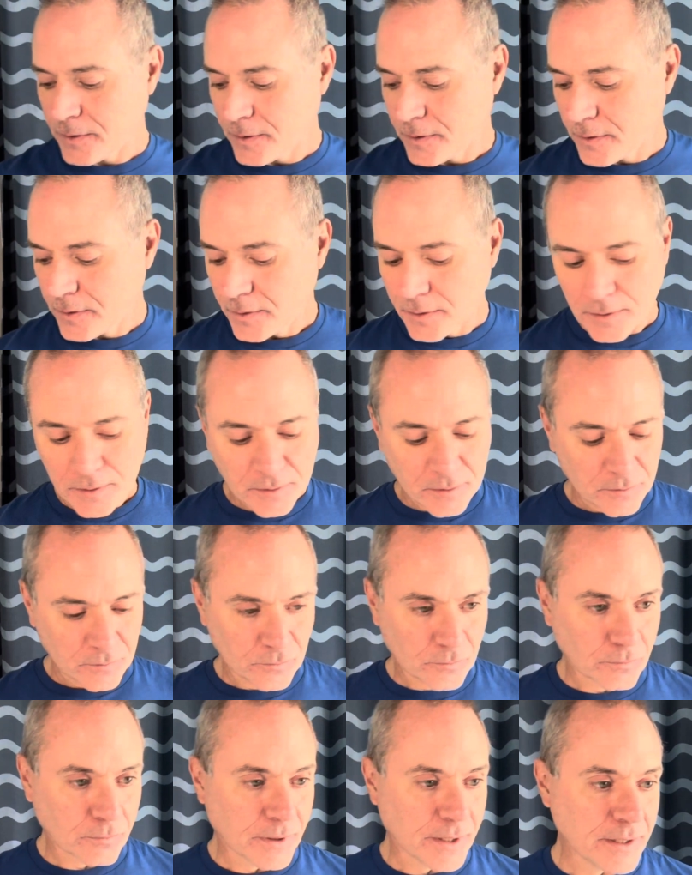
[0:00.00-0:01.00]
The
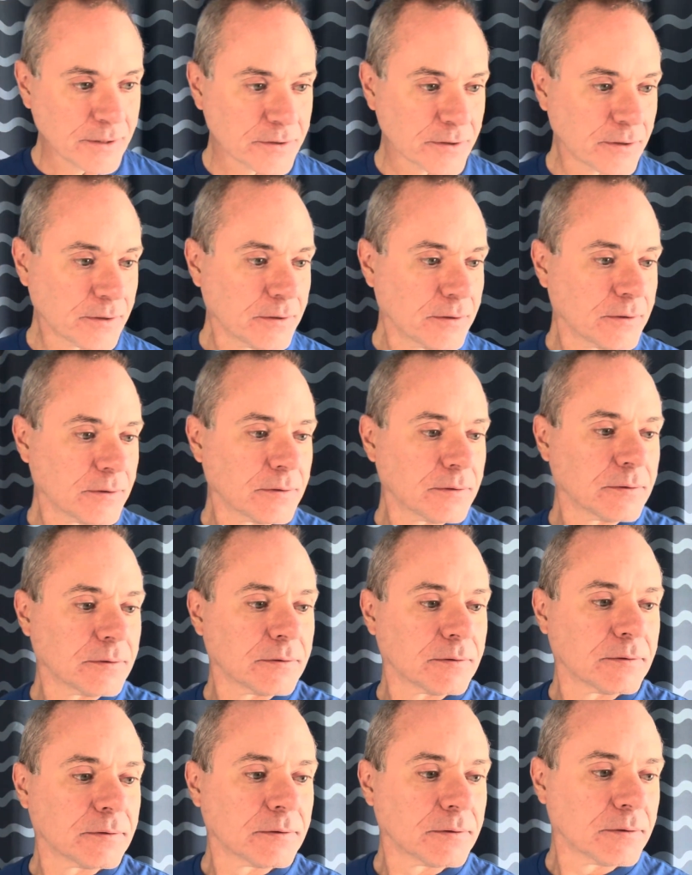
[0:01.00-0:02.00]
razor
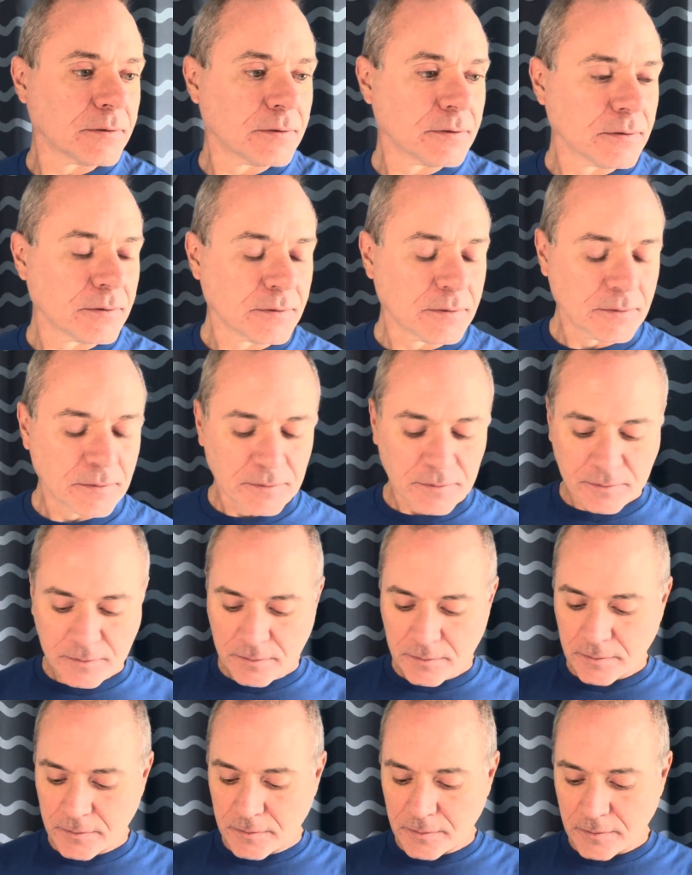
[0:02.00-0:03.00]
that
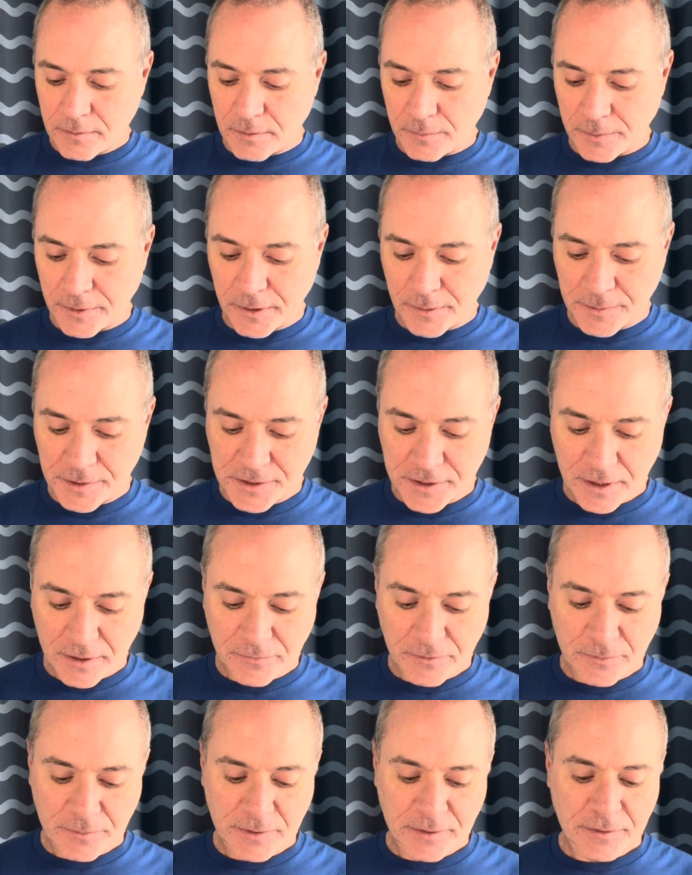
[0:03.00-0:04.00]
we're going to be
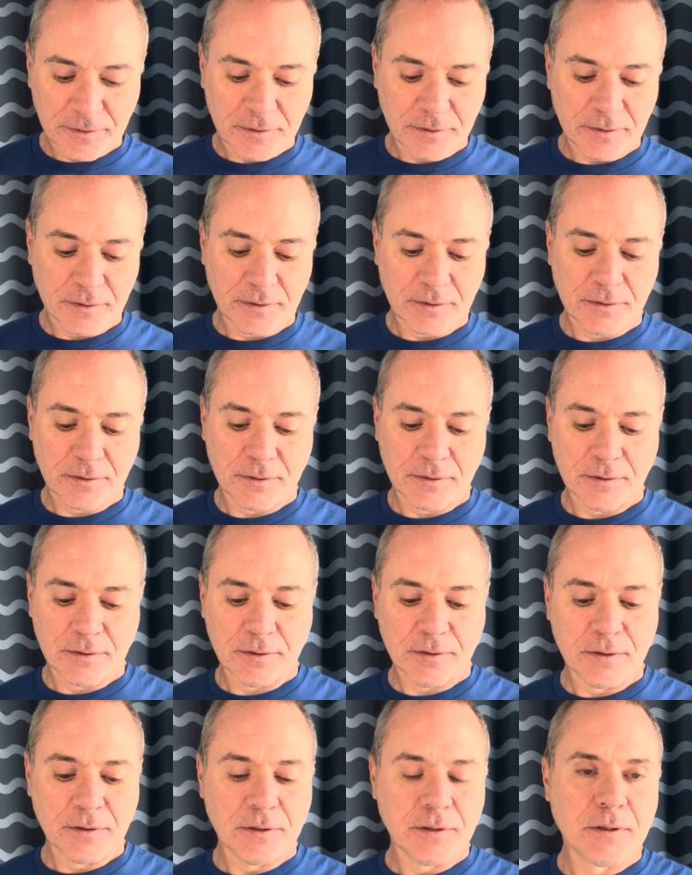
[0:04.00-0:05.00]
shaving with
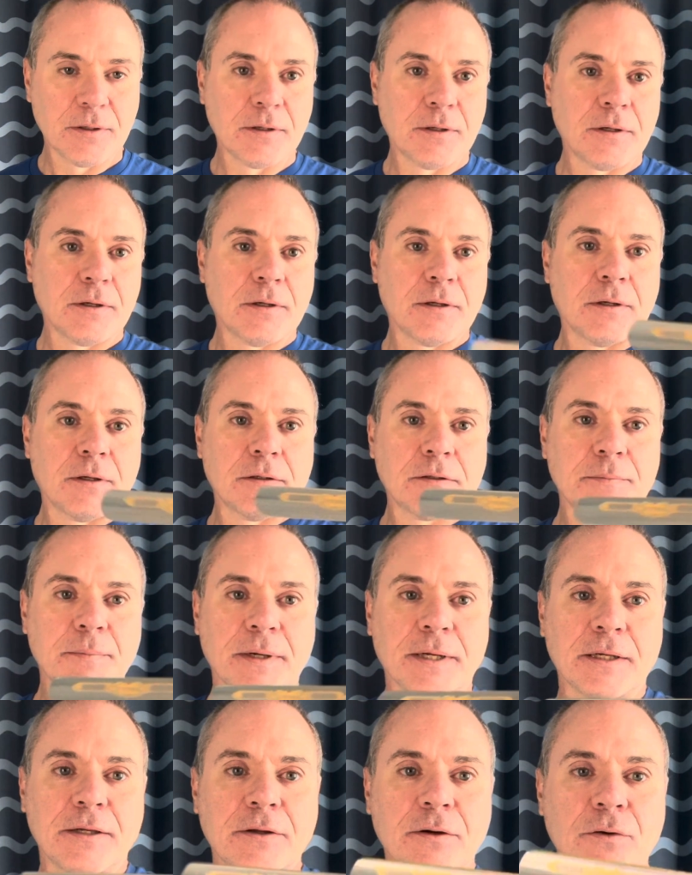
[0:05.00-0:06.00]
is
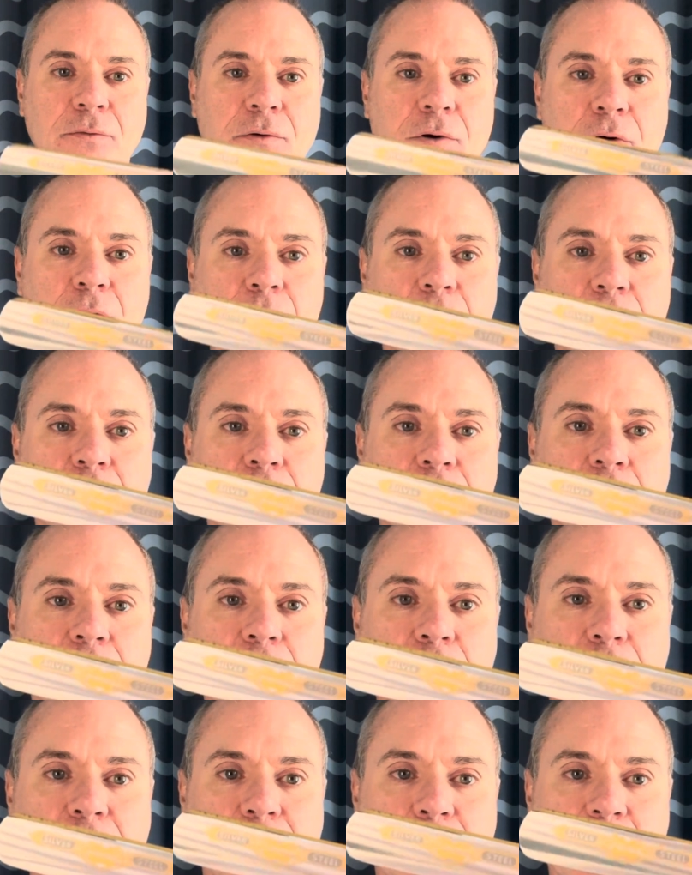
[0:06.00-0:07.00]
my Dovo
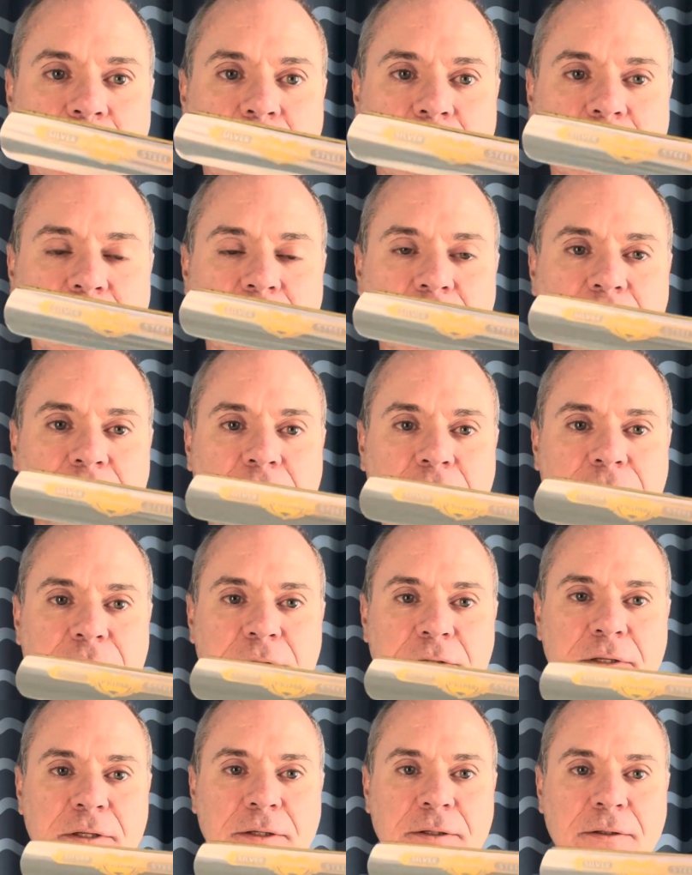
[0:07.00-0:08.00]
Prima silver
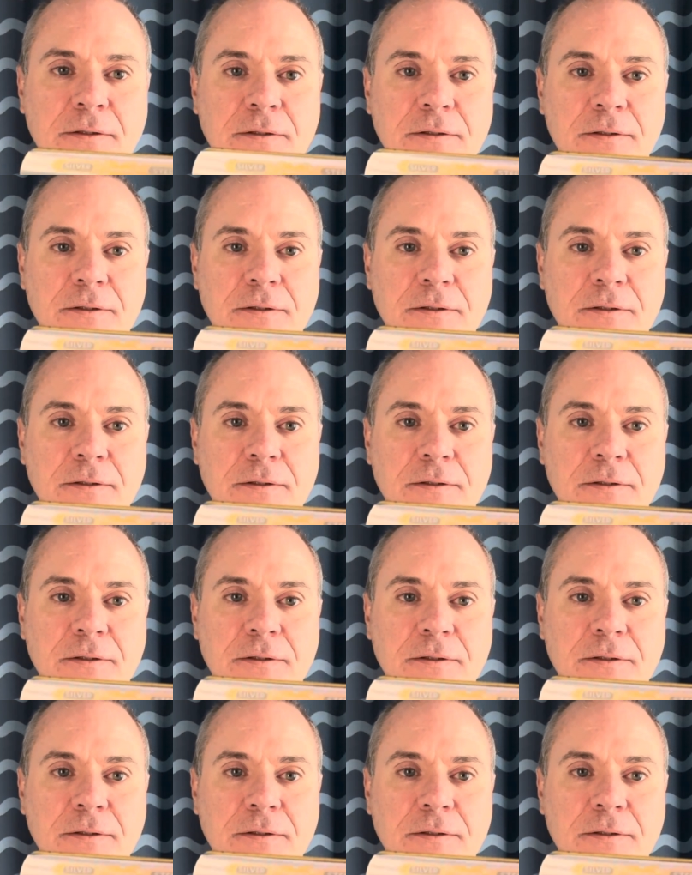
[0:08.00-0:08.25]
steel